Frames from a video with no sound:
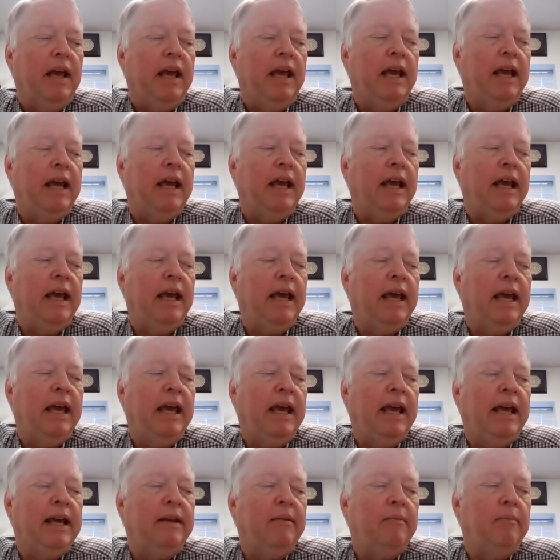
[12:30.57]
It,
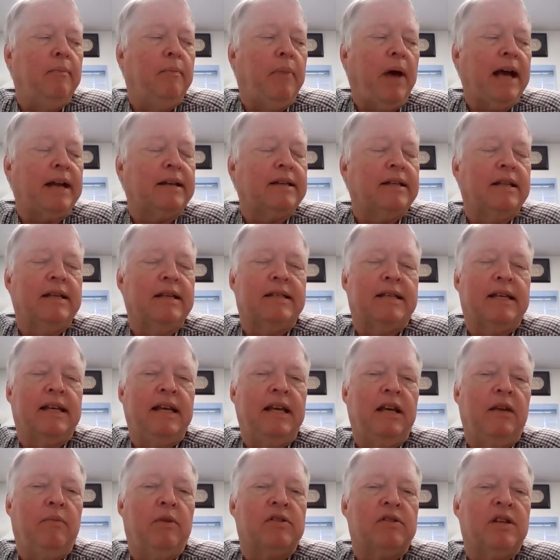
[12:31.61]
and back to the
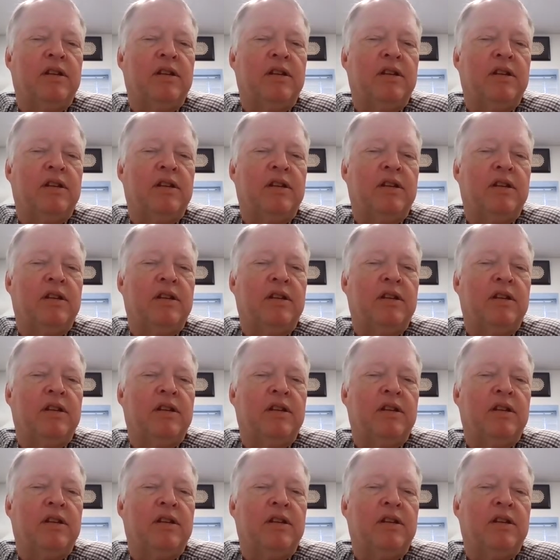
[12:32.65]
team,